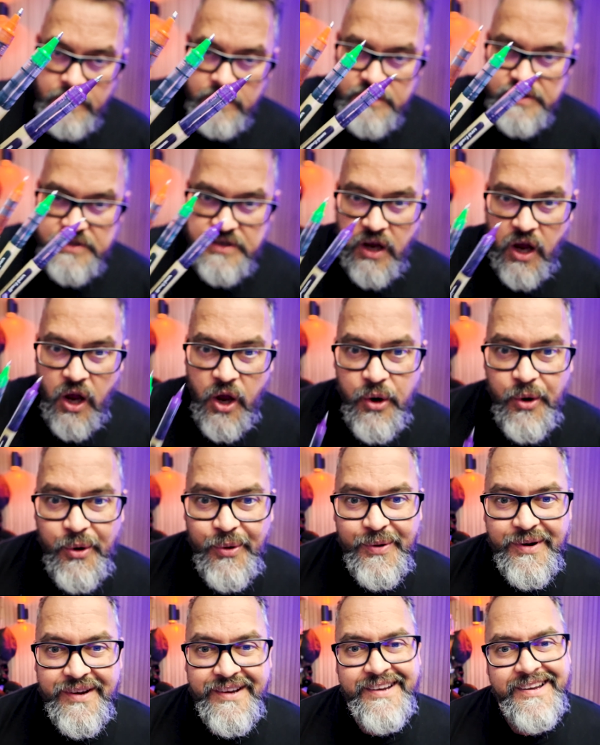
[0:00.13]

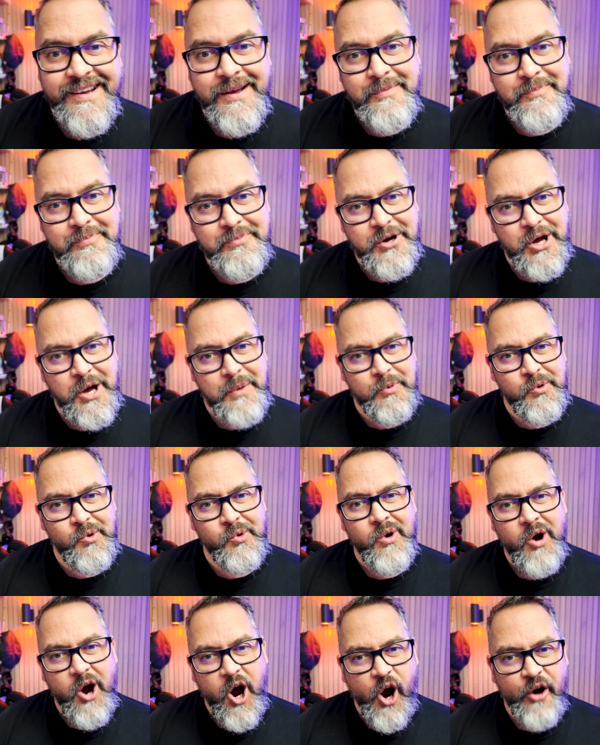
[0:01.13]
So,
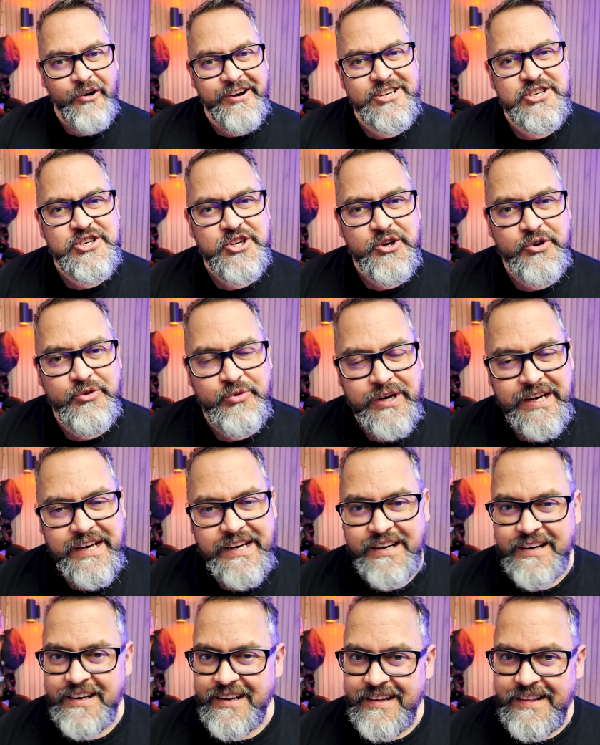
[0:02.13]
purple, orange,
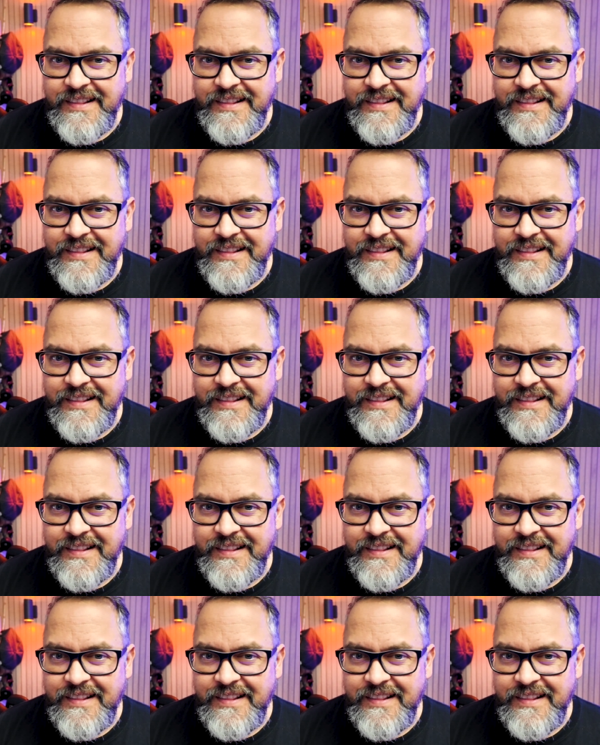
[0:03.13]
green,